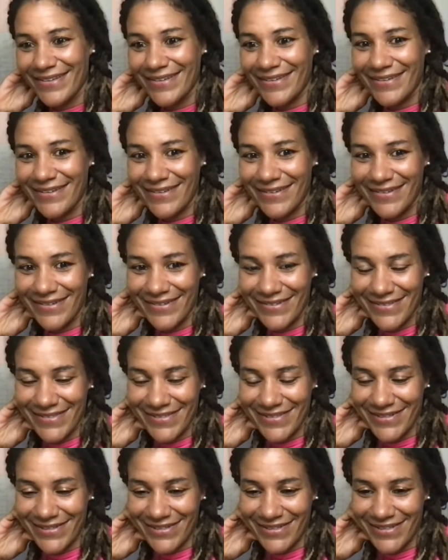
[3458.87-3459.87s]
ah,
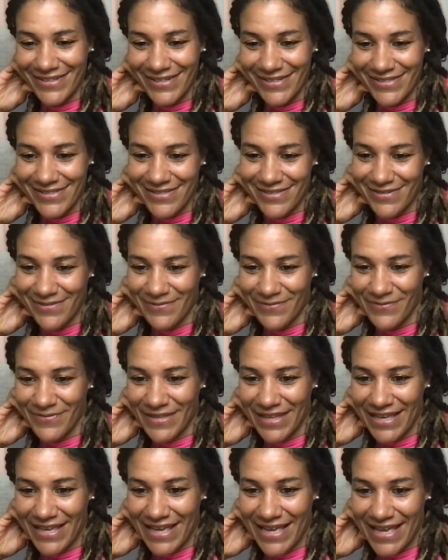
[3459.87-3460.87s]
it's not nice
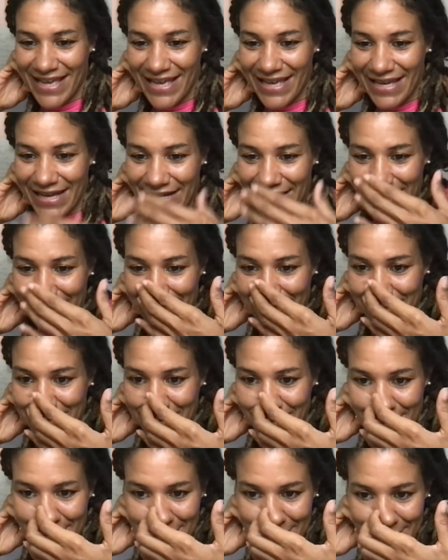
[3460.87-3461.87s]

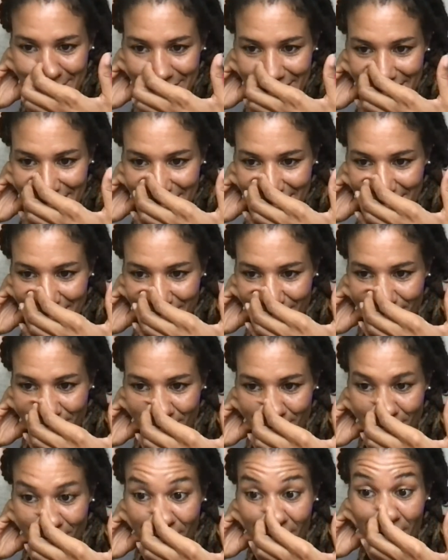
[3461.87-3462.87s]
axel jessica
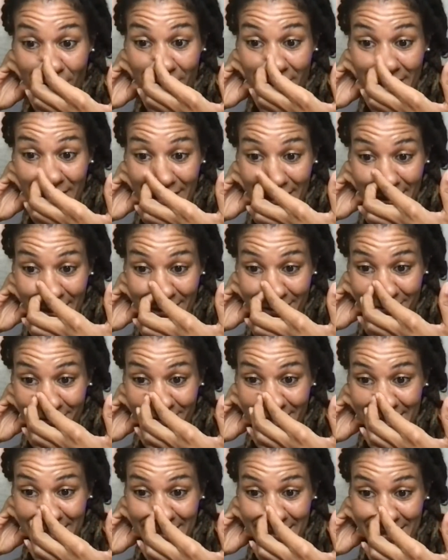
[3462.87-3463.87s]
from florida
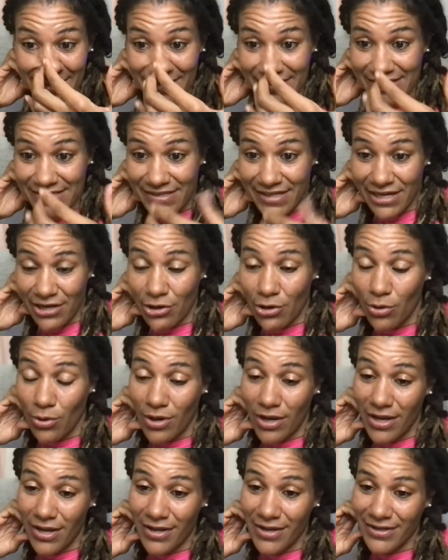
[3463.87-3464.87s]
greetings saint
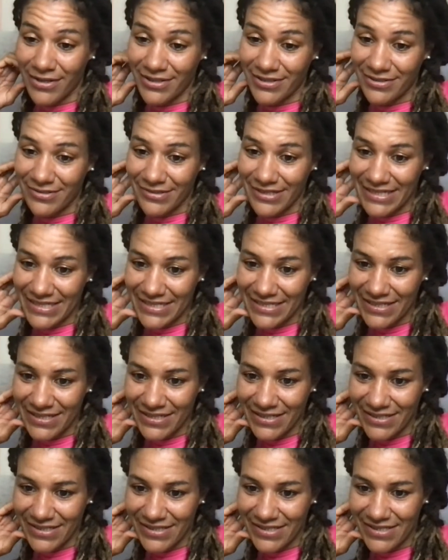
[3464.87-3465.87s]
croix
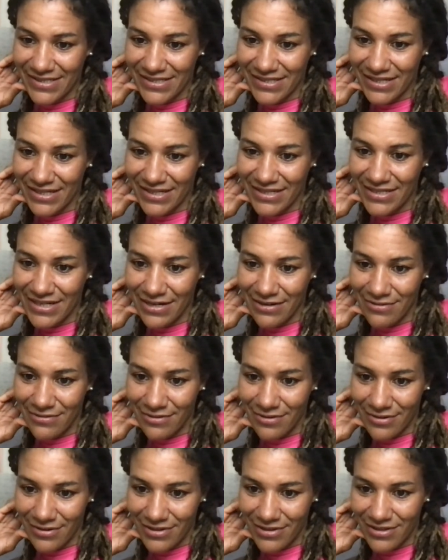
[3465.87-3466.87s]
greetings
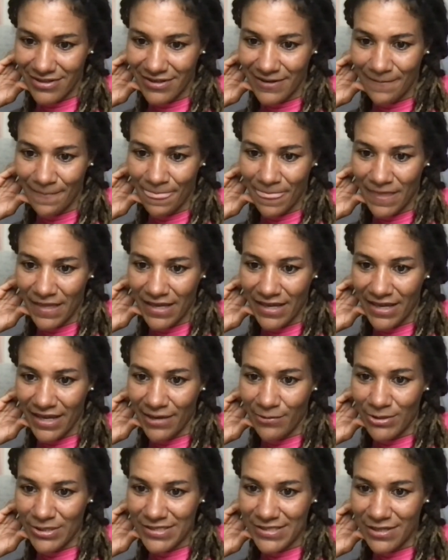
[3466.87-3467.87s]
daroc hey
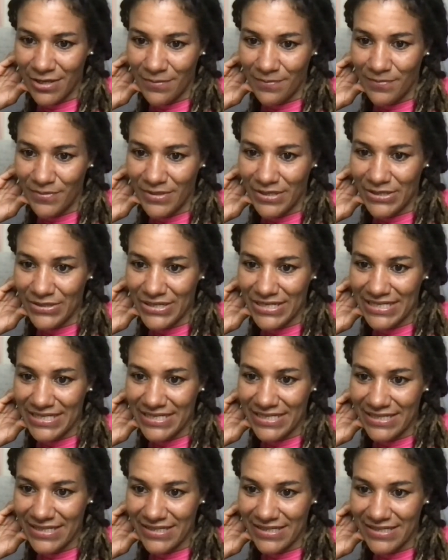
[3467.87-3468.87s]
what's up
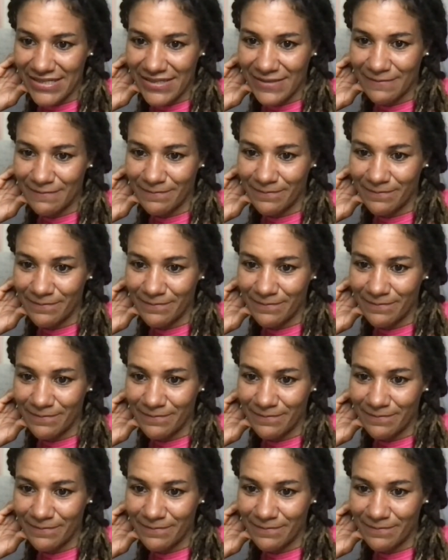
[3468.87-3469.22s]
greetings